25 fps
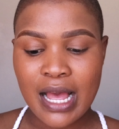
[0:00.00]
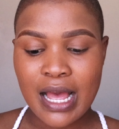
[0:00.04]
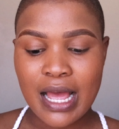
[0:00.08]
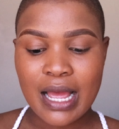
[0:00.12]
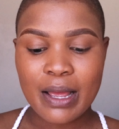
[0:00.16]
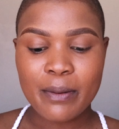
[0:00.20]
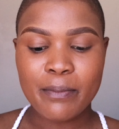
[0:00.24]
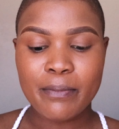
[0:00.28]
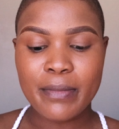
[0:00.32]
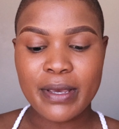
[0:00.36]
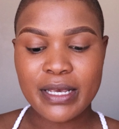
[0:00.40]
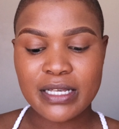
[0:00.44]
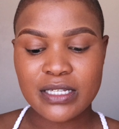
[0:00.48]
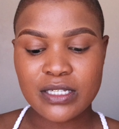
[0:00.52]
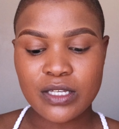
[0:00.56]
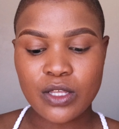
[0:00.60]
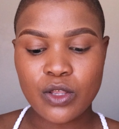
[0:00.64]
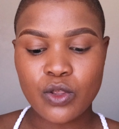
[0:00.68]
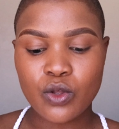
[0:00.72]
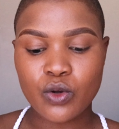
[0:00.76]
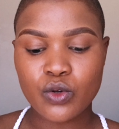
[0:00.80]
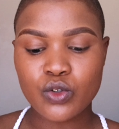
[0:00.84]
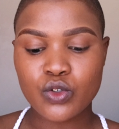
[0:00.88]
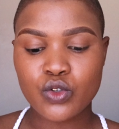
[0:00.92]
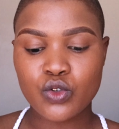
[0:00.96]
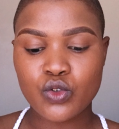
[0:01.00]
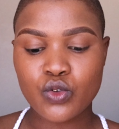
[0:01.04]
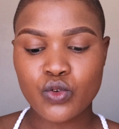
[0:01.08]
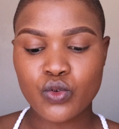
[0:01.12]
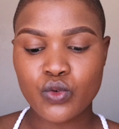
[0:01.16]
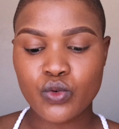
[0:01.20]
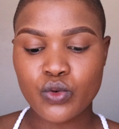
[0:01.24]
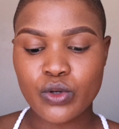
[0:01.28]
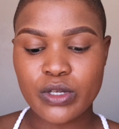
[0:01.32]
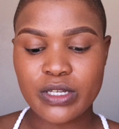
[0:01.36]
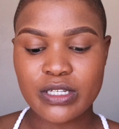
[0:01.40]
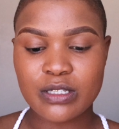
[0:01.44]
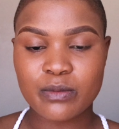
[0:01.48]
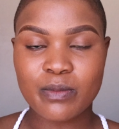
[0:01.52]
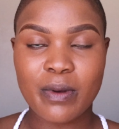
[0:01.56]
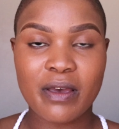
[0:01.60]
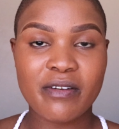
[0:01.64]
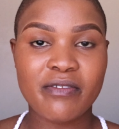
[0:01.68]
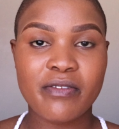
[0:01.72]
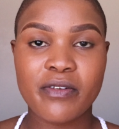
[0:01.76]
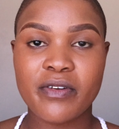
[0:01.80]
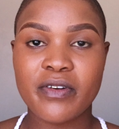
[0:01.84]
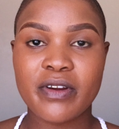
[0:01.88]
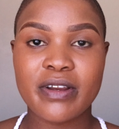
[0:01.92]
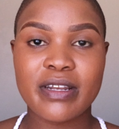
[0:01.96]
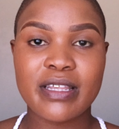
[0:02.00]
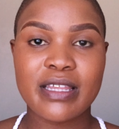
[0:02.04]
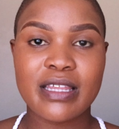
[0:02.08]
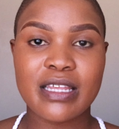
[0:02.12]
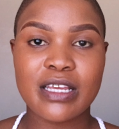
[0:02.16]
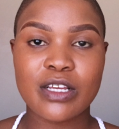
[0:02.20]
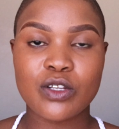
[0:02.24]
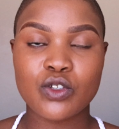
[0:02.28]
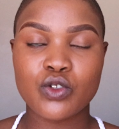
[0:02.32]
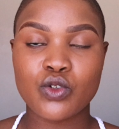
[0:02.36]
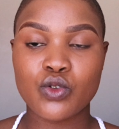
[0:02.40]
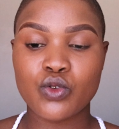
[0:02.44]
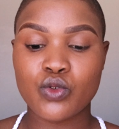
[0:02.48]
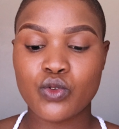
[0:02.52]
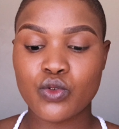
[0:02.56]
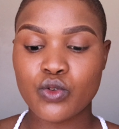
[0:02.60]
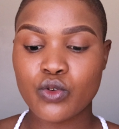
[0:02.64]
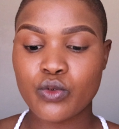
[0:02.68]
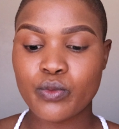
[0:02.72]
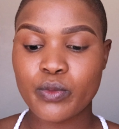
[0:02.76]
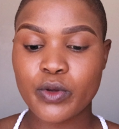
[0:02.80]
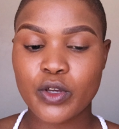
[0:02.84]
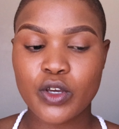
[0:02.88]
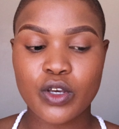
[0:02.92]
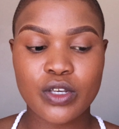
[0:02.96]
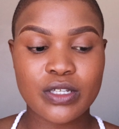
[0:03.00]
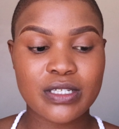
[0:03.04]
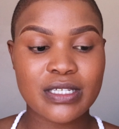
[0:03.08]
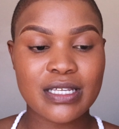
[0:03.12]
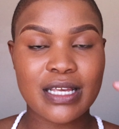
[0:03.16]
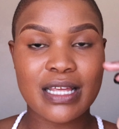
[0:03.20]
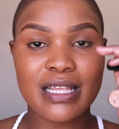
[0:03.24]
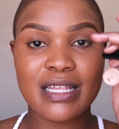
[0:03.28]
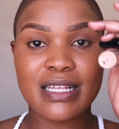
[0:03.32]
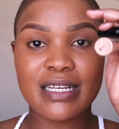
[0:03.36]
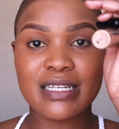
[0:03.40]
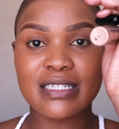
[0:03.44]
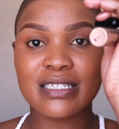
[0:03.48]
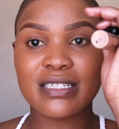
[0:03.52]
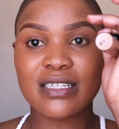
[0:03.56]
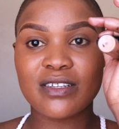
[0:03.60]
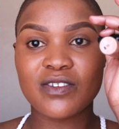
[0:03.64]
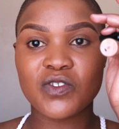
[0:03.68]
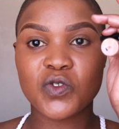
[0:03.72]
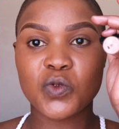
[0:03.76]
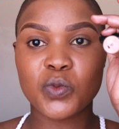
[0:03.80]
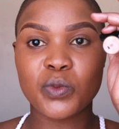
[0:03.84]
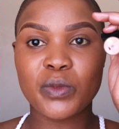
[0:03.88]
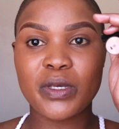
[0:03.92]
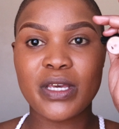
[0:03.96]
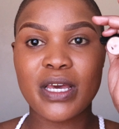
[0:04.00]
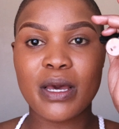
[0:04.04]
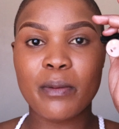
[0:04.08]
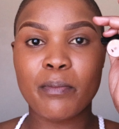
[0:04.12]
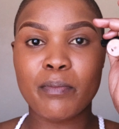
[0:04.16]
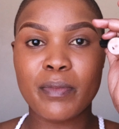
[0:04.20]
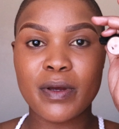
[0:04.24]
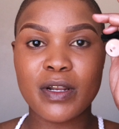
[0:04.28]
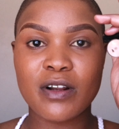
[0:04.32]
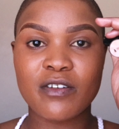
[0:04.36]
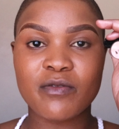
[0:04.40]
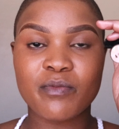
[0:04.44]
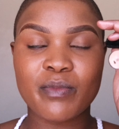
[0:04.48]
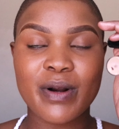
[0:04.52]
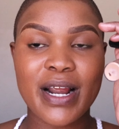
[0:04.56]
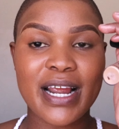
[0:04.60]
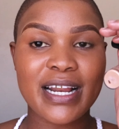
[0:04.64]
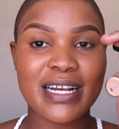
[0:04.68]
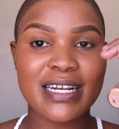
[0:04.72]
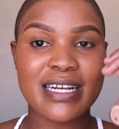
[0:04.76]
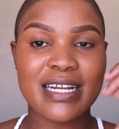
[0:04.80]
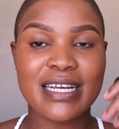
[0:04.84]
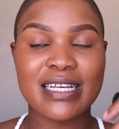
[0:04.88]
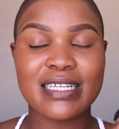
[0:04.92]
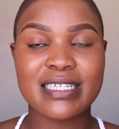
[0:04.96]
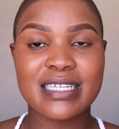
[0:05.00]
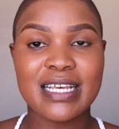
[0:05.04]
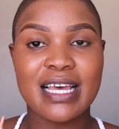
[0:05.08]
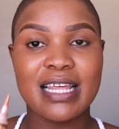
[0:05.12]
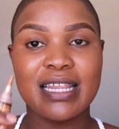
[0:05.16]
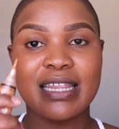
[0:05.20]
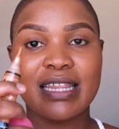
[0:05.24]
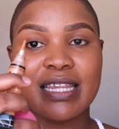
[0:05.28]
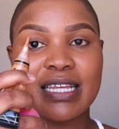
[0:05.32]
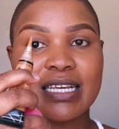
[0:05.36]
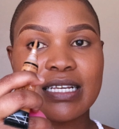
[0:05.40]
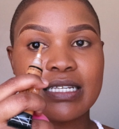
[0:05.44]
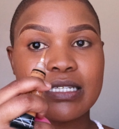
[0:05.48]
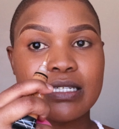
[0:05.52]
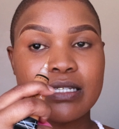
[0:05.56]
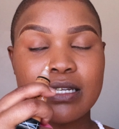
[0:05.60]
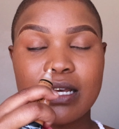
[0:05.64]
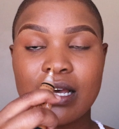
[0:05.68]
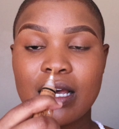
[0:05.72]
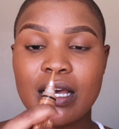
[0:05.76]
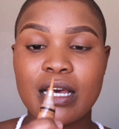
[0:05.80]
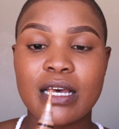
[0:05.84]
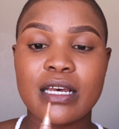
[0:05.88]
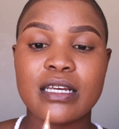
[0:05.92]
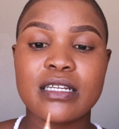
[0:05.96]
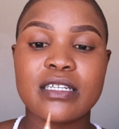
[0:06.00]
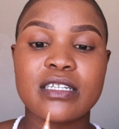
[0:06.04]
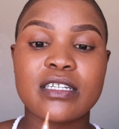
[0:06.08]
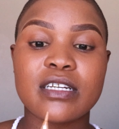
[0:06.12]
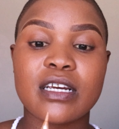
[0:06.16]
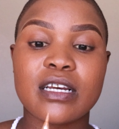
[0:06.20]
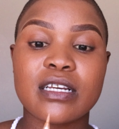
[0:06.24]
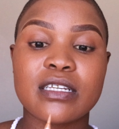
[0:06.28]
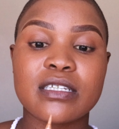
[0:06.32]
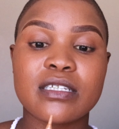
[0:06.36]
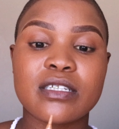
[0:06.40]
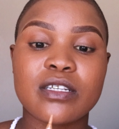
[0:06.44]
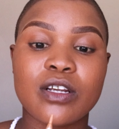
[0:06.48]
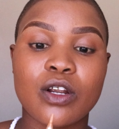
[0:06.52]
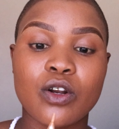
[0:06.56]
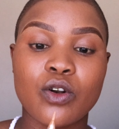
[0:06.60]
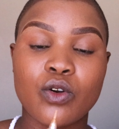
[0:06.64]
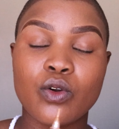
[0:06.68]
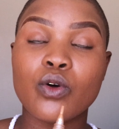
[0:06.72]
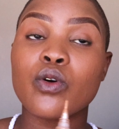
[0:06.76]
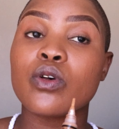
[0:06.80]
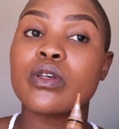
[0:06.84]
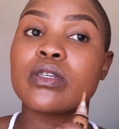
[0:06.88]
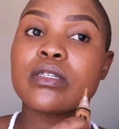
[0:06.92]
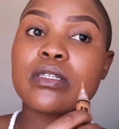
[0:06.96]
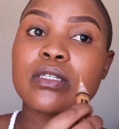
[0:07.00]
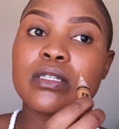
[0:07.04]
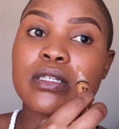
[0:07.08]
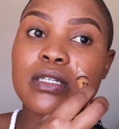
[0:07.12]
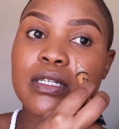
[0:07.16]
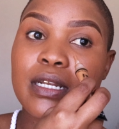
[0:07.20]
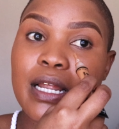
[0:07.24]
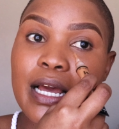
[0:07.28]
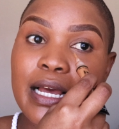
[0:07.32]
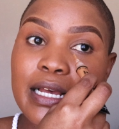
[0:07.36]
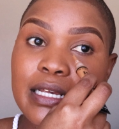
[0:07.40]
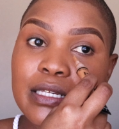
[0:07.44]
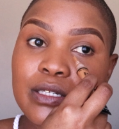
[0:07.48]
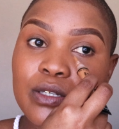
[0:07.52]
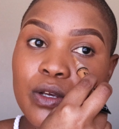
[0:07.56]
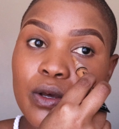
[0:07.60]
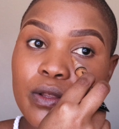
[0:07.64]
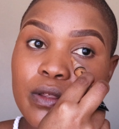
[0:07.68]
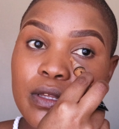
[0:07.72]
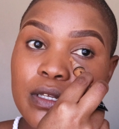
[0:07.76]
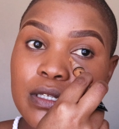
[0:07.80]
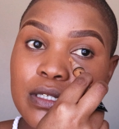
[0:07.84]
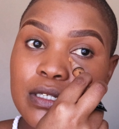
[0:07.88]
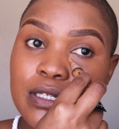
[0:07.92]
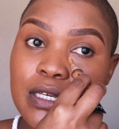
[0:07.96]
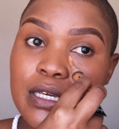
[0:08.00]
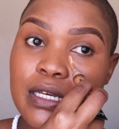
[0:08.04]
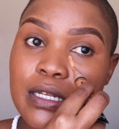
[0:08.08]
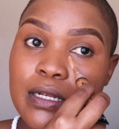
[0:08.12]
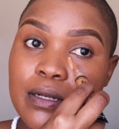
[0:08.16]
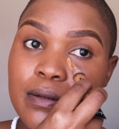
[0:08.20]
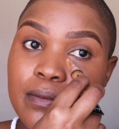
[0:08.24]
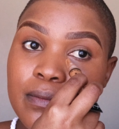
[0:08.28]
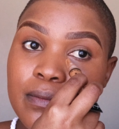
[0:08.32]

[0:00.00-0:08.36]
Mixing those two is my favorite thing to do because this gives me a bit of brightness and this just looks nice on the skin.